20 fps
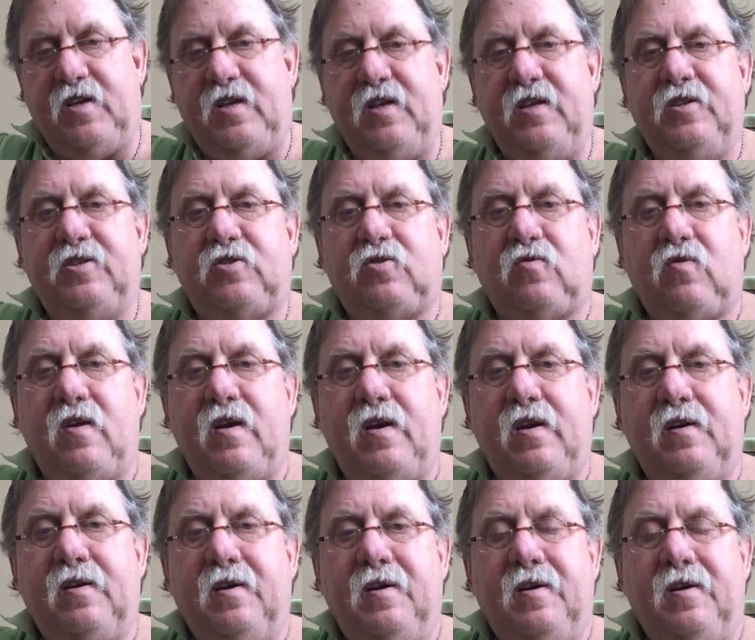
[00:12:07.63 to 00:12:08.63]
D
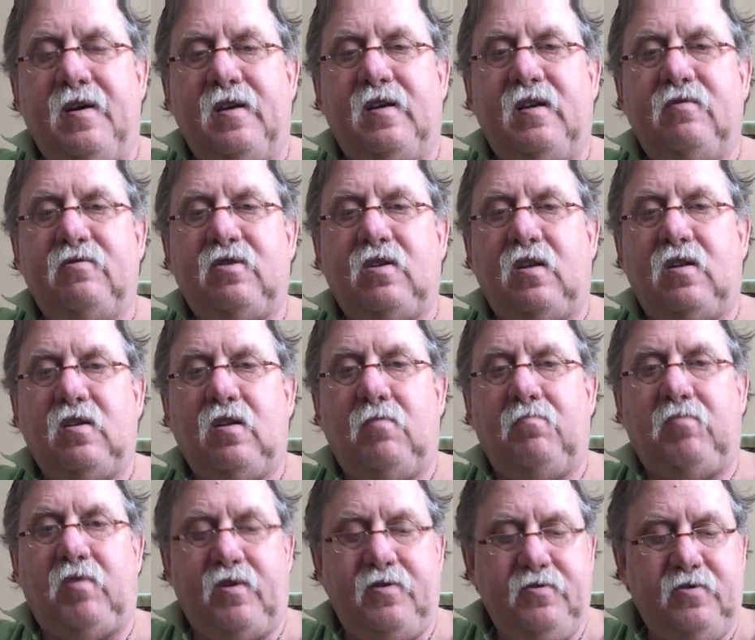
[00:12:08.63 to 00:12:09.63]
string. Gives a
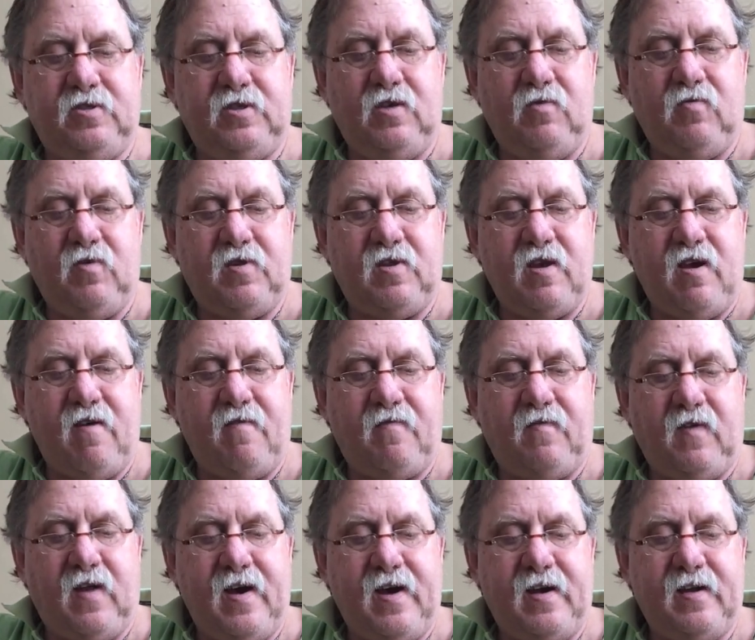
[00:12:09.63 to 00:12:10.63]
little bluesy with that
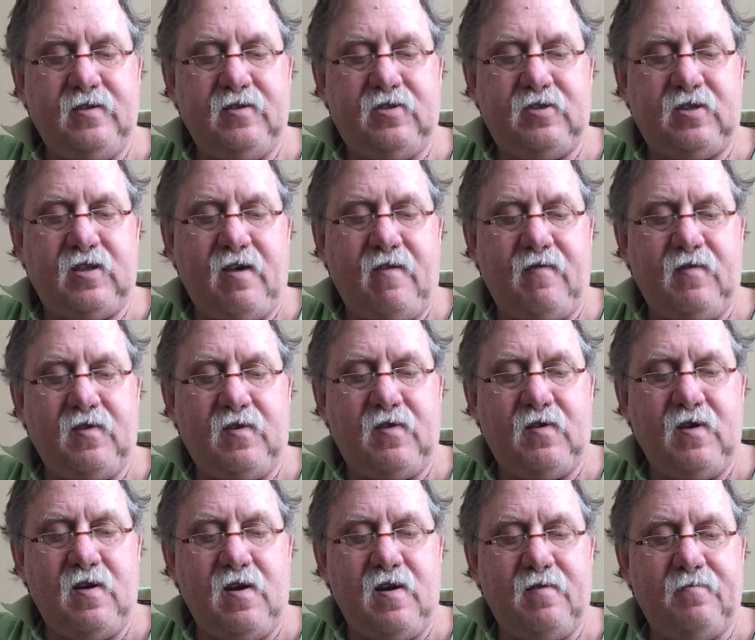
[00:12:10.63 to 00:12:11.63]
flatted 7th
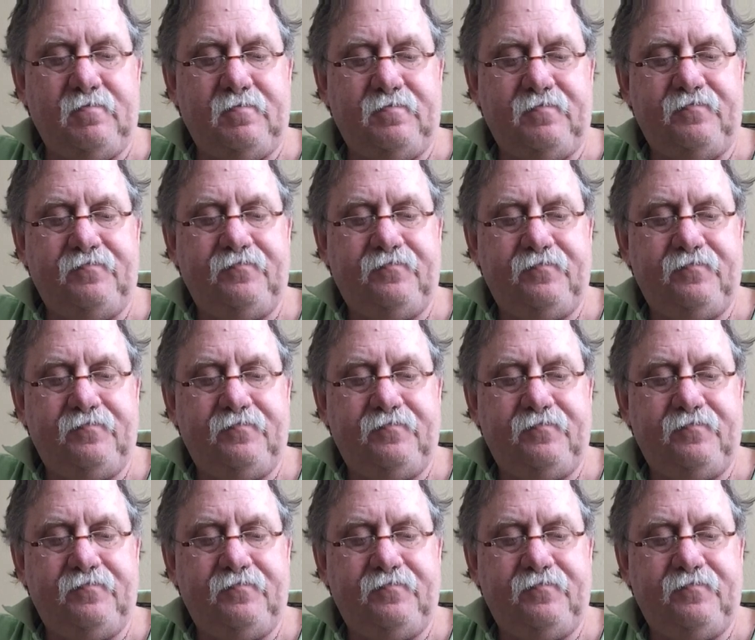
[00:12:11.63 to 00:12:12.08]
there.